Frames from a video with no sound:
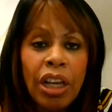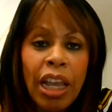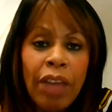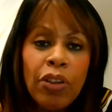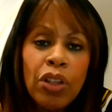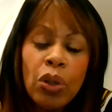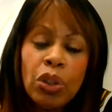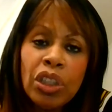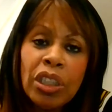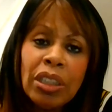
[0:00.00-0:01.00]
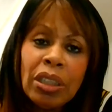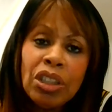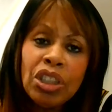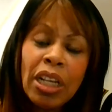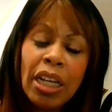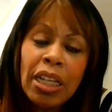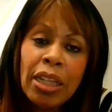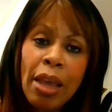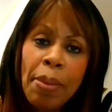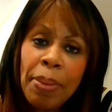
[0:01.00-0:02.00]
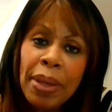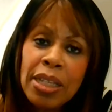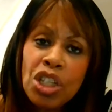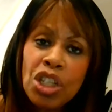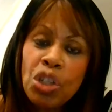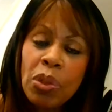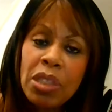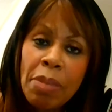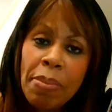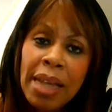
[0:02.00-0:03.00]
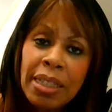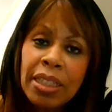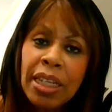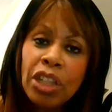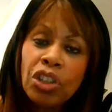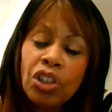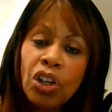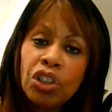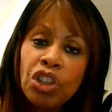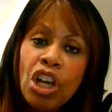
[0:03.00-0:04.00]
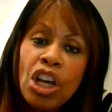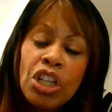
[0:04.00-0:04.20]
Even though she, she it, it appears that she wants the man to take charge,